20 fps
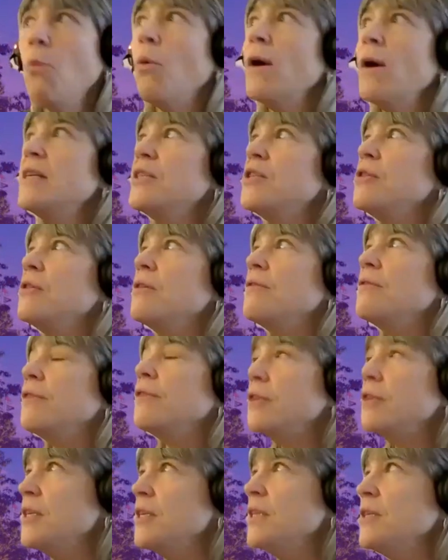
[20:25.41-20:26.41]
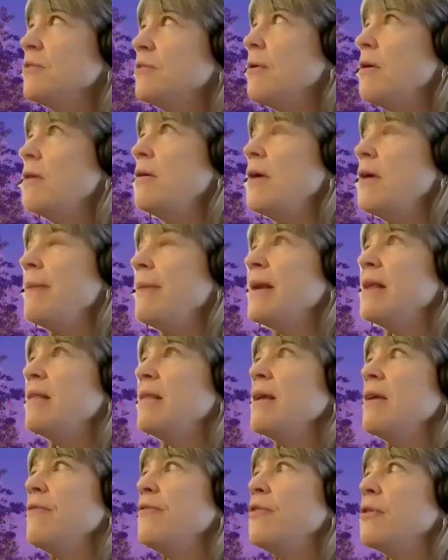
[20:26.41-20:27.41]
What is university's role? I mean, I
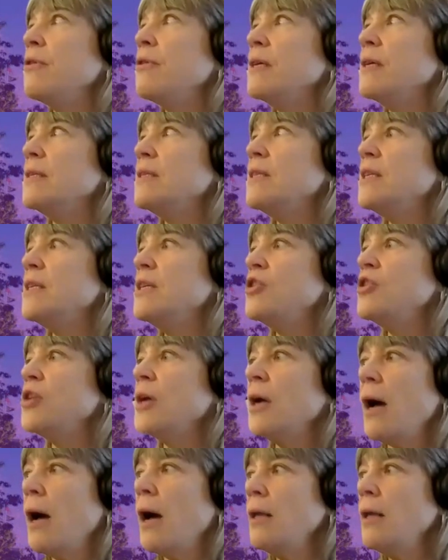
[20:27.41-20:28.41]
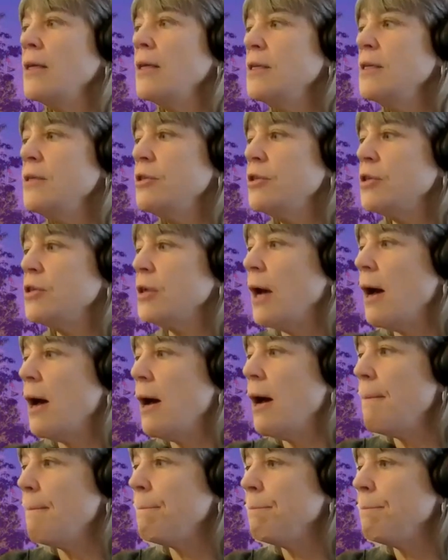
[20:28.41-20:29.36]
think if you're a teaching college,